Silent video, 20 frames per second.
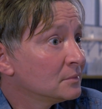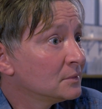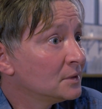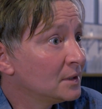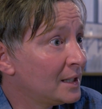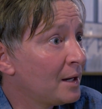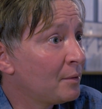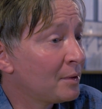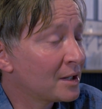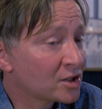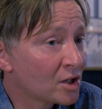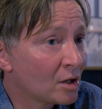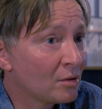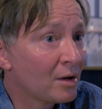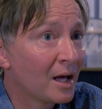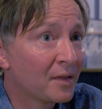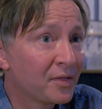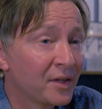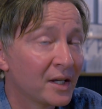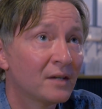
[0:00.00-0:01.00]
You know, I
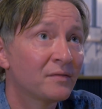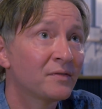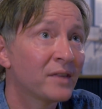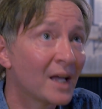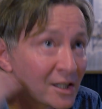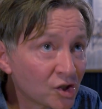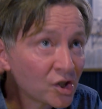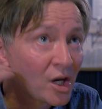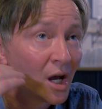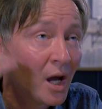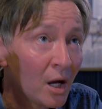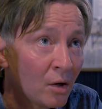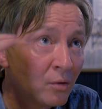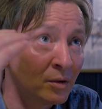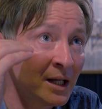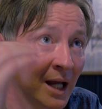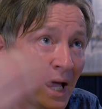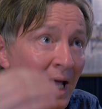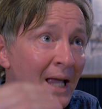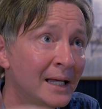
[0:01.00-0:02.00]
don't. I think if that's your
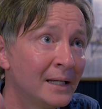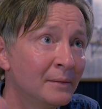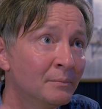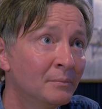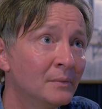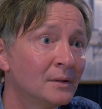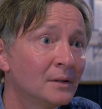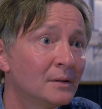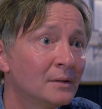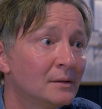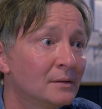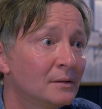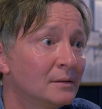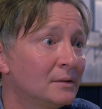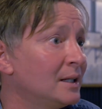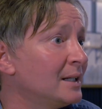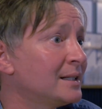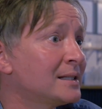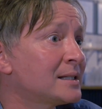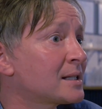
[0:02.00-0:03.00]
only aim,
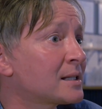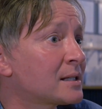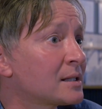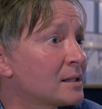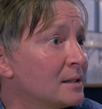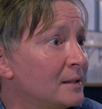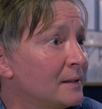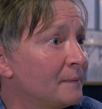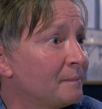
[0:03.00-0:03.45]
it's